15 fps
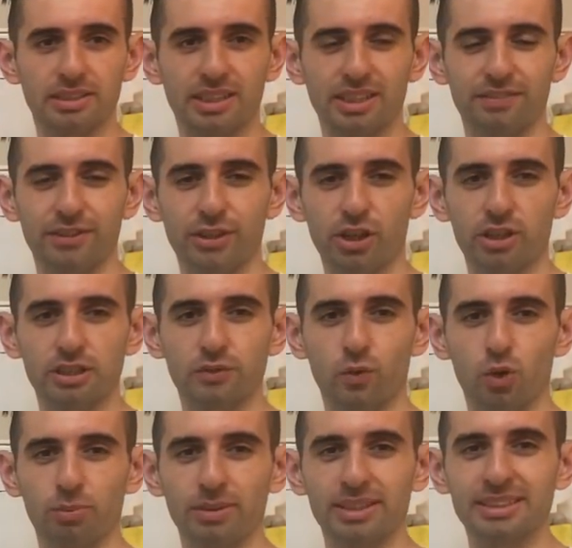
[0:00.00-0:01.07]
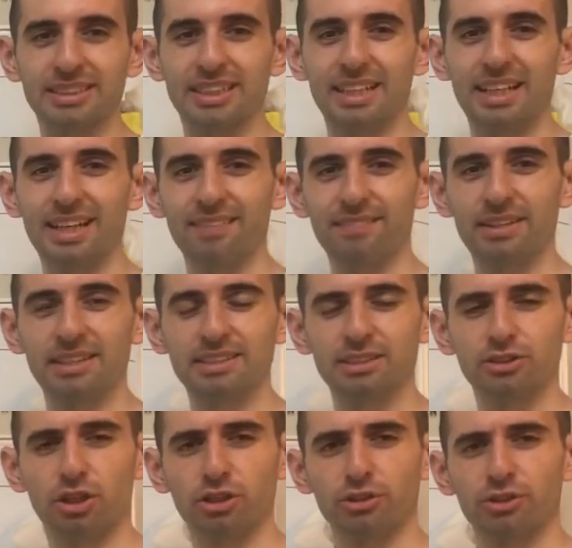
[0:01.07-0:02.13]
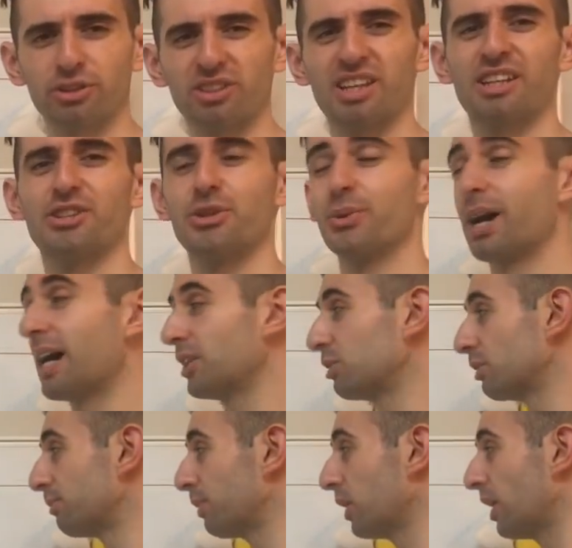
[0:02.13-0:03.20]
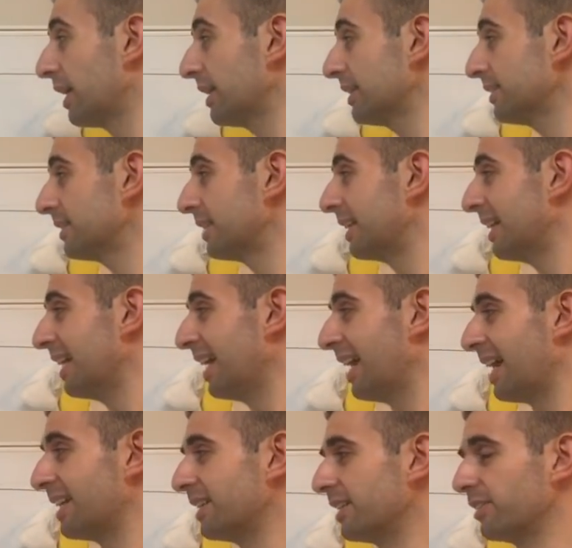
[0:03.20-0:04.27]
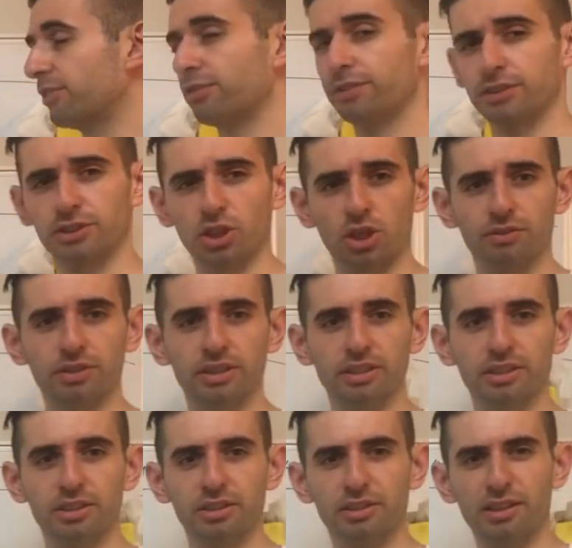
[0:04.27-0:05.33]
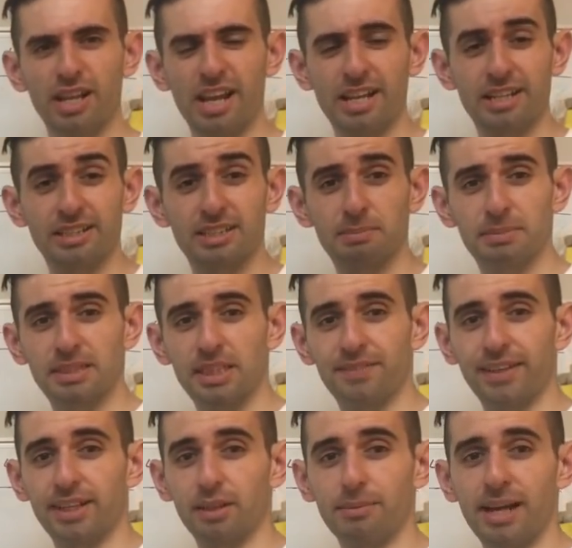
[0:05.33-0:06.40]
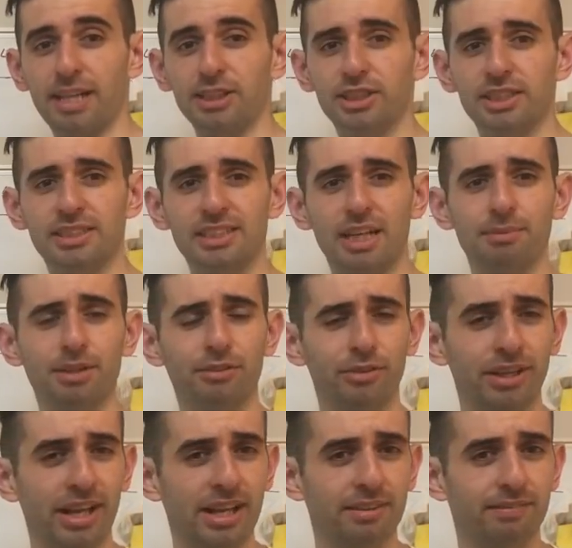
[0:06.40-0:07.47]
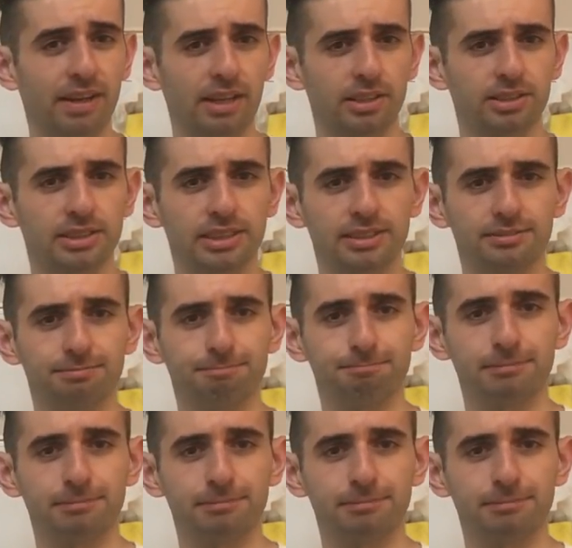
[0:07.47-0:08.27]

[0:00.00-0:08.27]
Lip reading: Like if you know those formulas, then it's not too hard to apply it. And then to solve it in specific domains, you just sub different n values in.